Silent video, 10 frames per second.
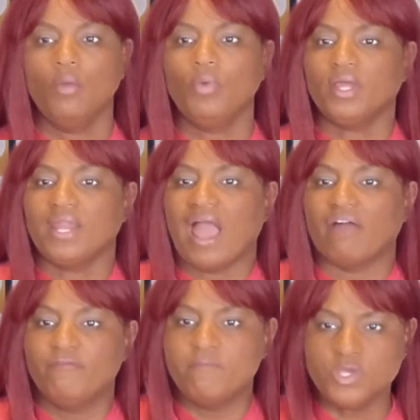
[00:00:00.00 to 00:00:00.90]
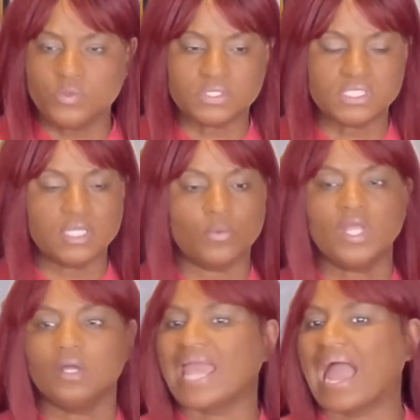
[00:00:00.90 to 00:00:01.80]
We're gonna have music, we're
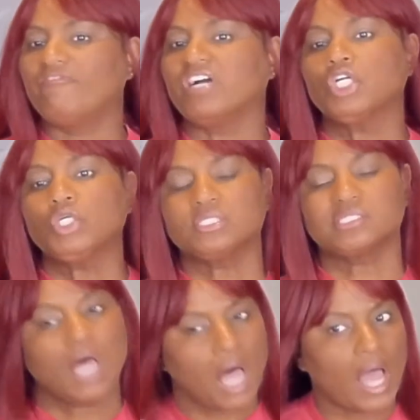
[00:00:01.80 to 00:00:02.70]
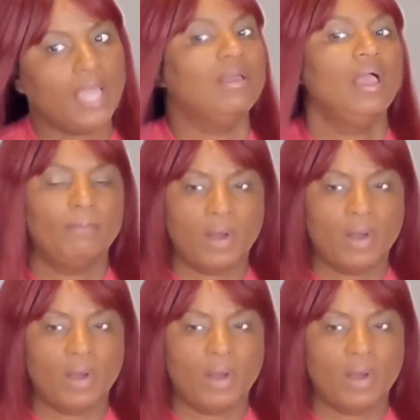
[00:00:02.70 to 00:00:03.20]
gonna have a good time,